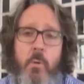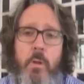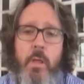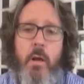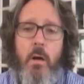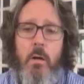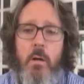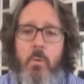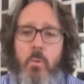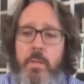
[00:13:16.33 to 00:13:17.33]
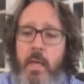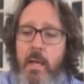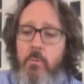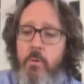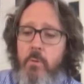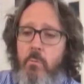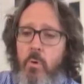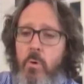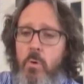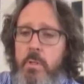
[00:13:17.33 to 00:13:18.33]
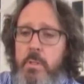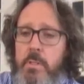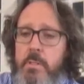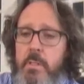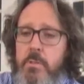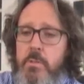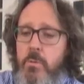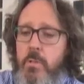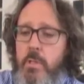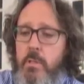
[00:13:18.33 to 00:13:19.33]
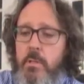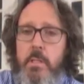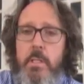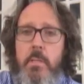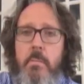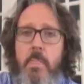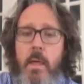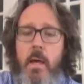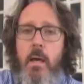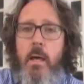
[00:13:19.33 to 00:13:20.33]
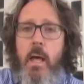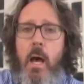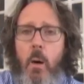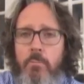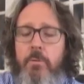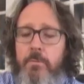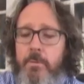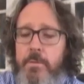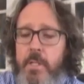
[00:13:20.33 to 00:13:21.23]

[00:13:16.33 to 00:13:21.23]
they are in that role is extraordinarily helpful for some